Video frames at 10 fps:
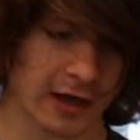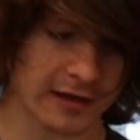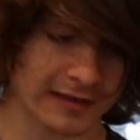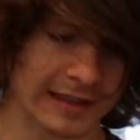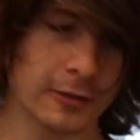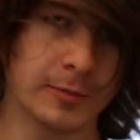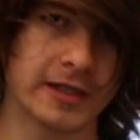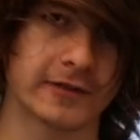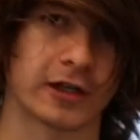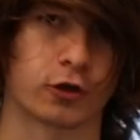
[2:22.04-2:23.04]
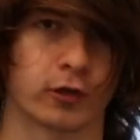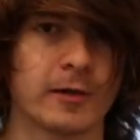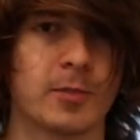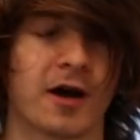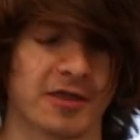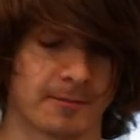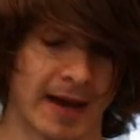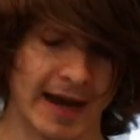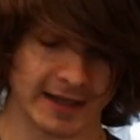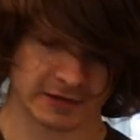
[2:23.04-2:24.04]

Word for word: got a little bit of a grip on the back